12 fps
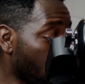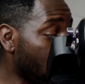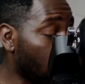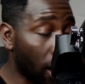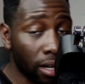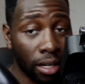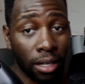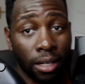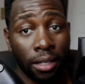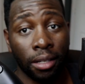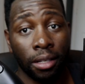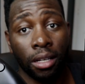Rayon,
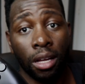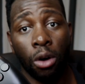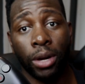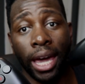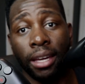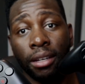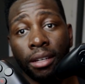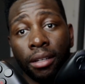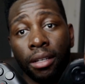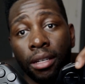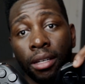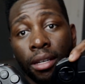okay,
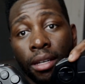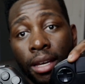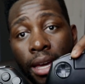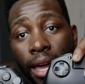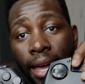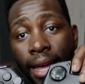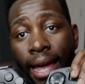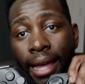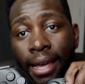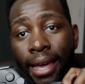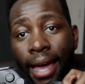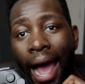it
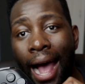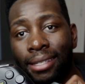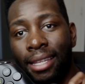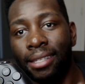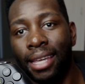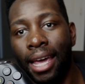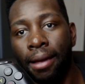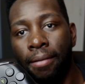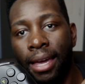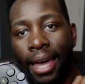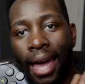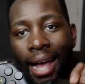has the same.
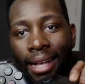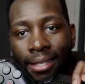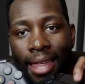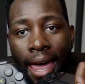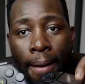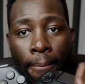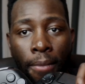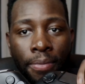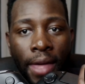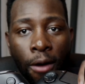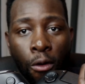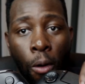It has their
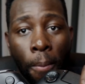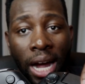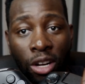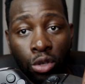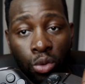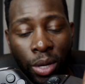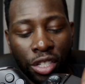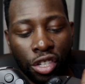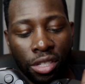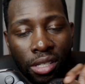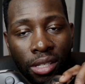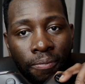own micro
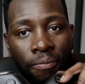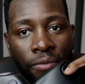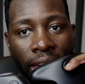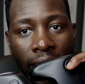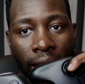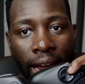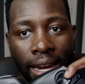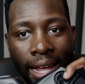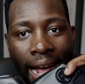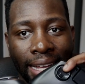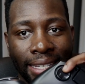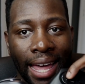switches, and it
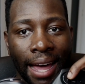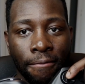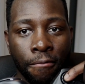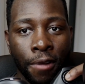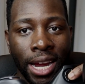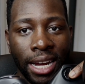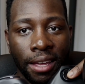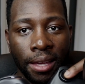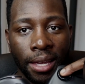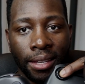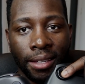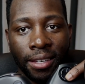has that
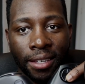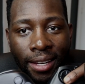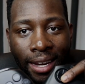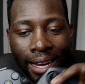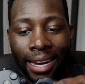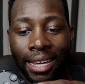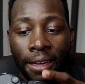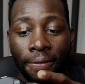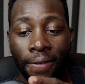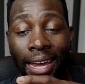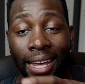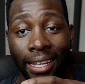really clicky
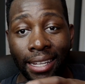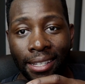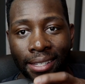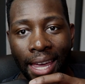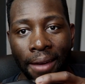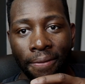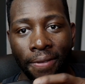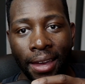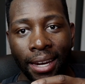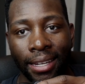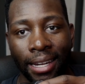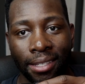feeling, the same
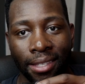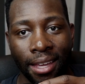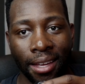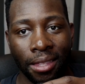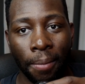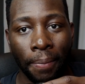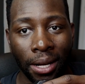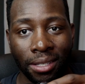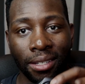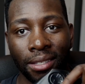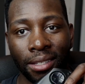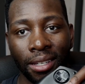feeling as the
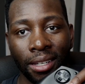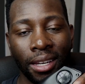buttons.